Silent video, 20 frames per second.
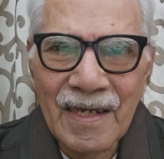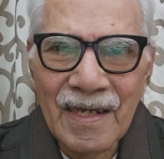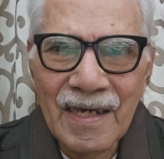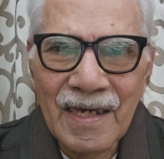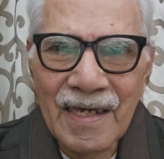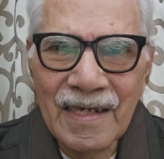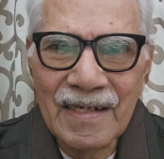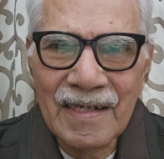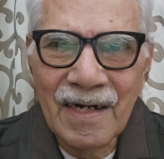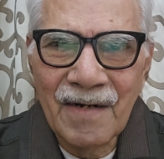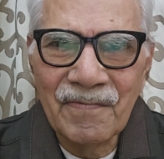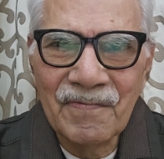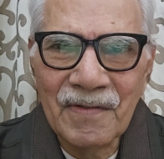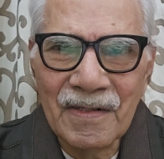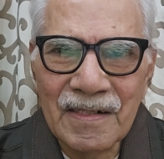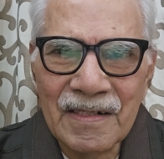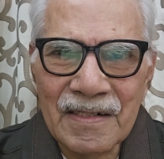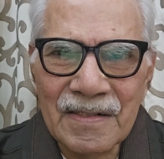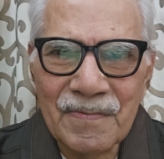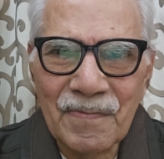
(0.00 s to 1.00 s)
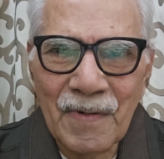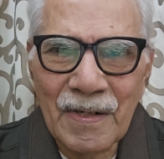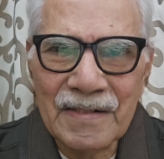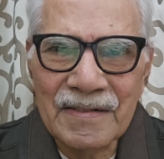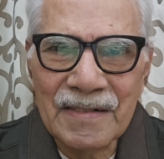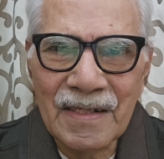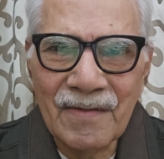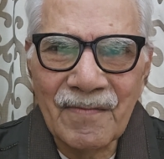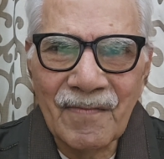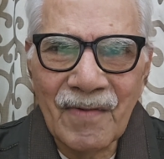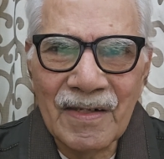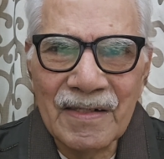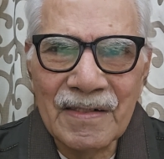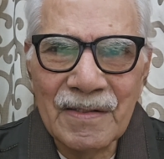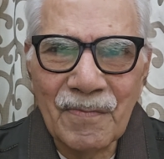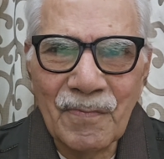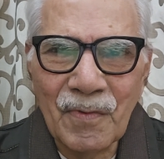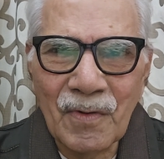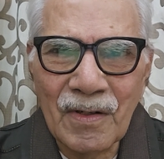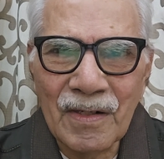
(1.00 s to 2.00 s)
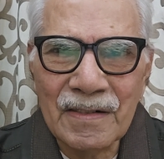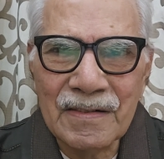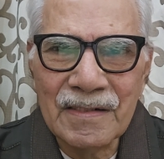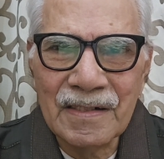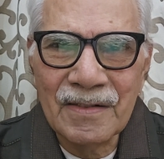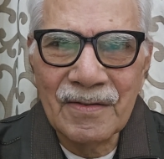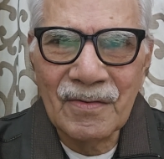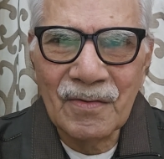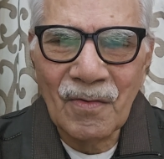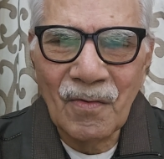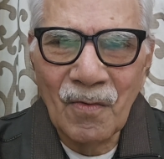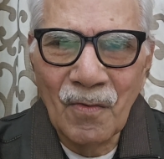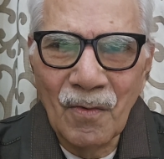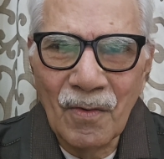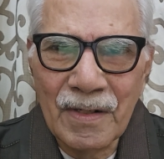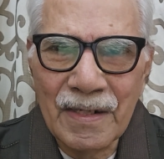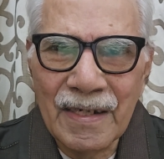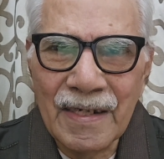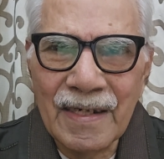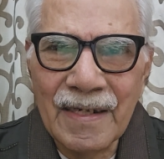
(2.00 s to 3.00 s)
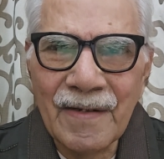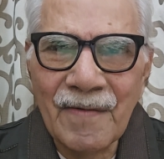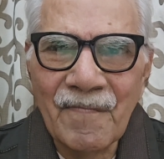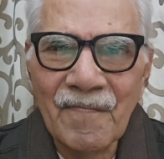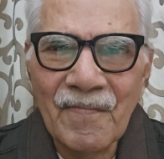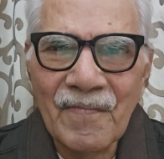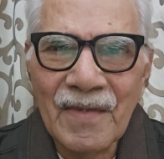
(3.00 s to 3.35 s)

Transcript: And after inspection, when the product is okay,